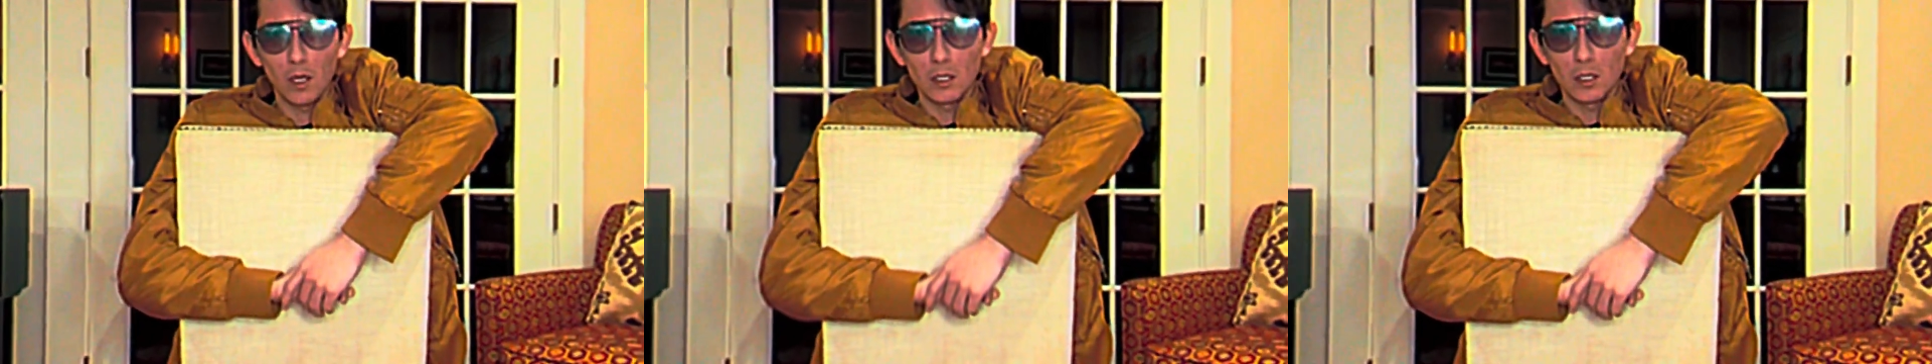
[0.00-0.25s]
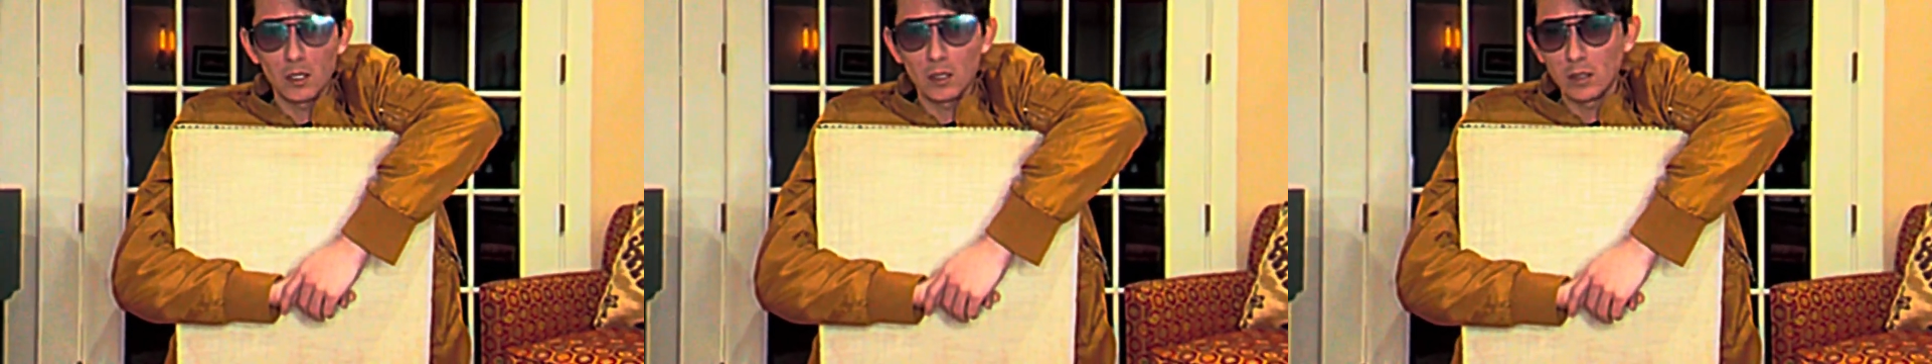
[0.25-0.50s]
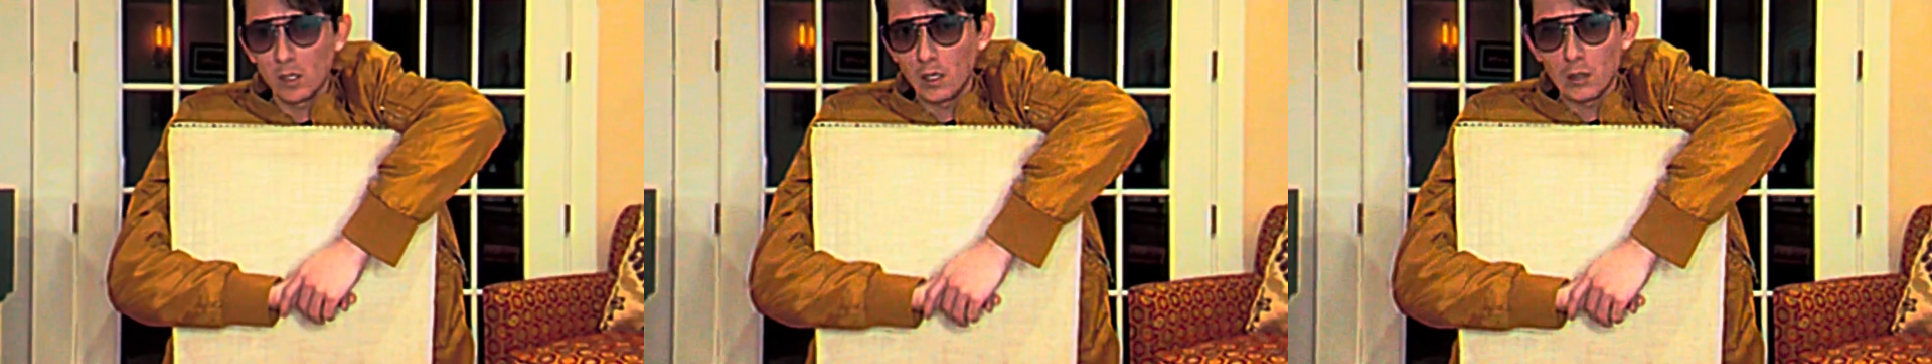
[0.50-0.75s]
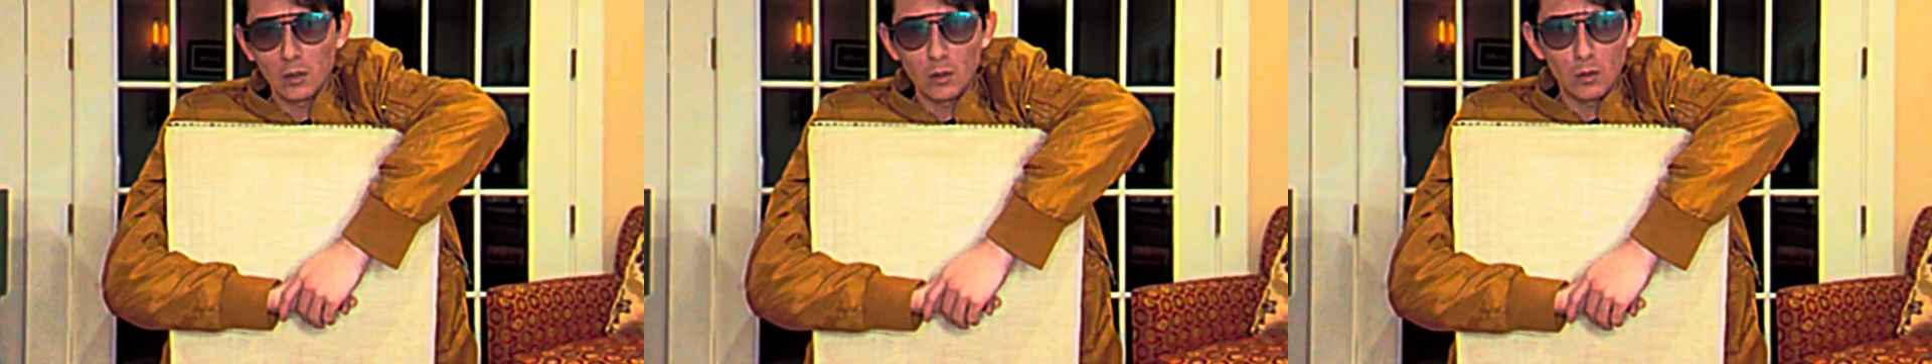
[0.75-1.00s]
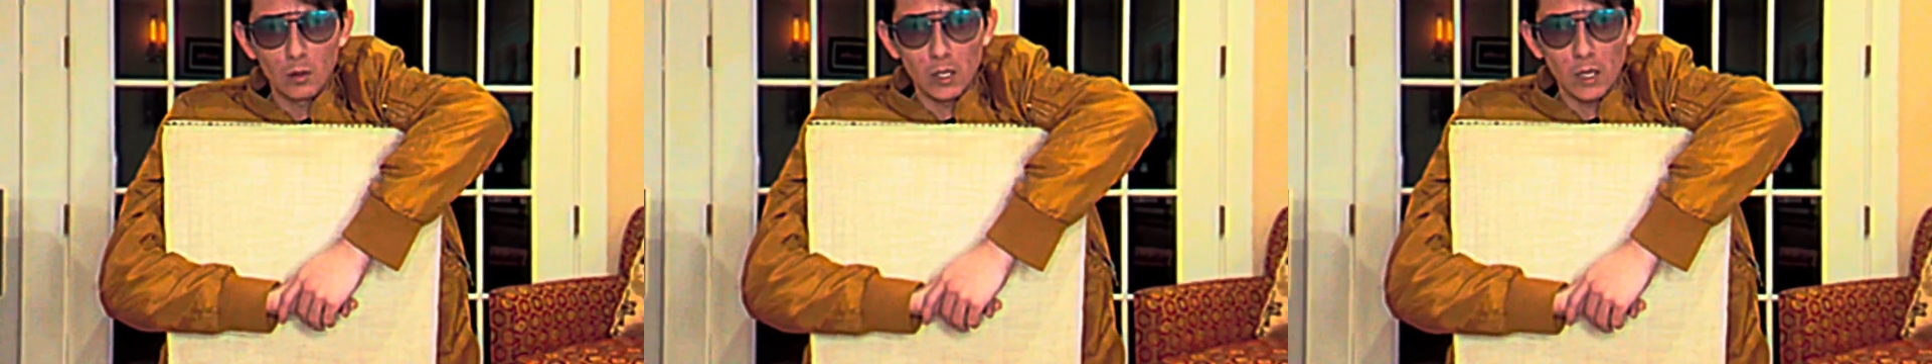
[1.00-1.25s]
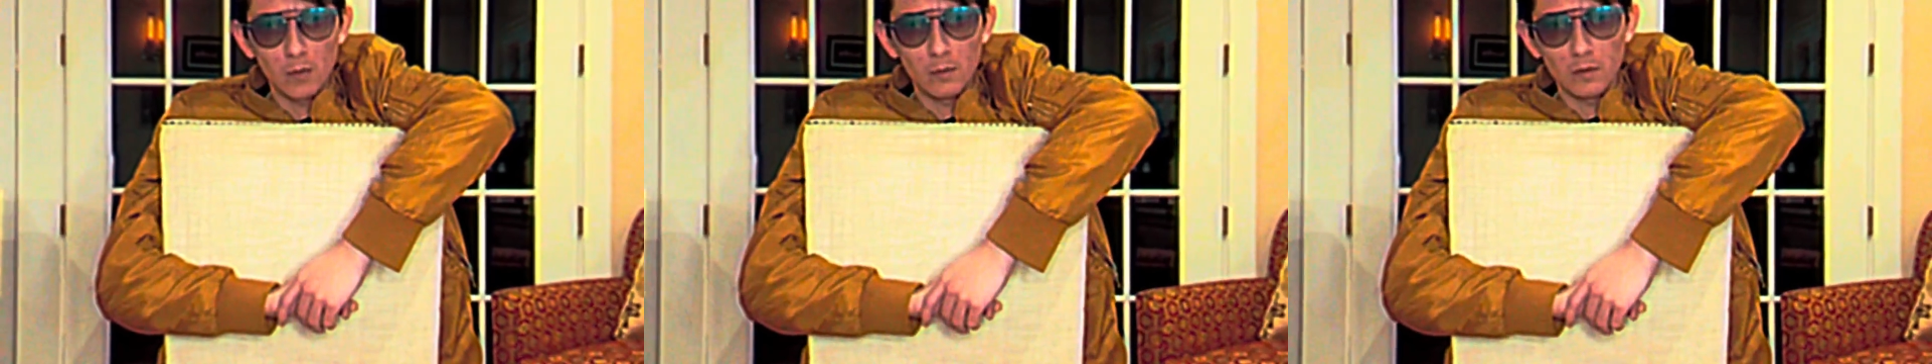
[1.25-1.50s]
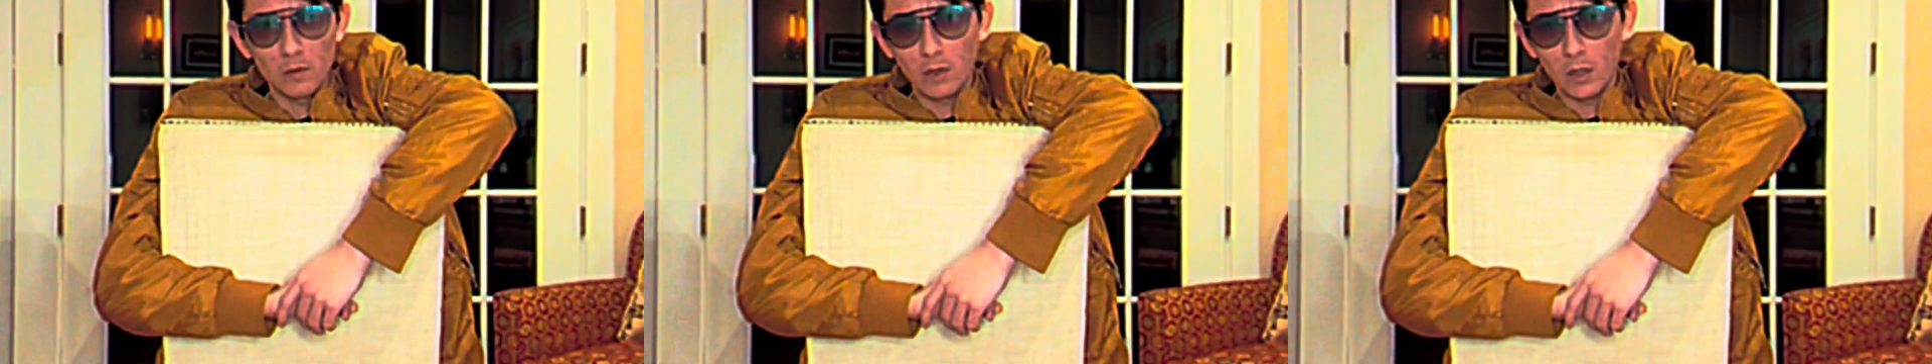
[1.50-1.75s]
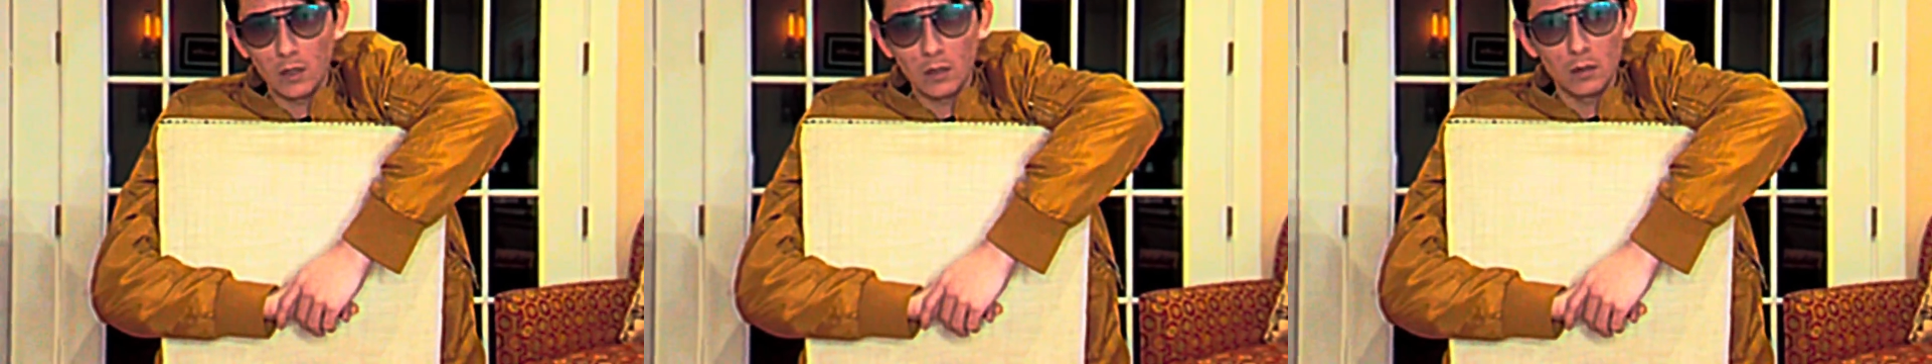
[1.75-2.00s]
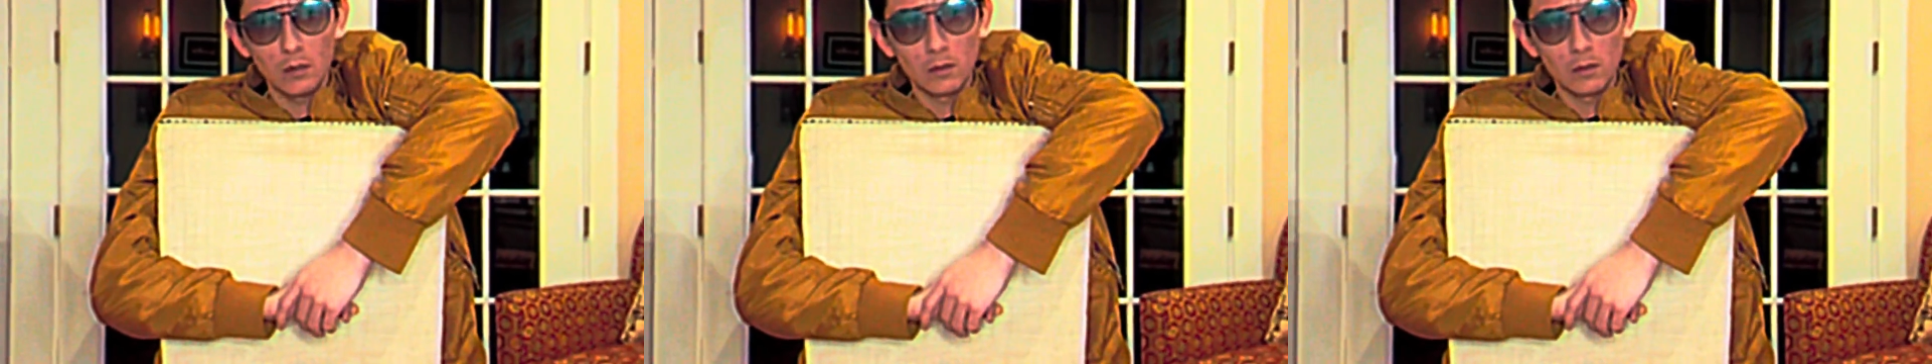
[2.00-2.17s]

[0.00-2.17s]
tell us there's no time for fun.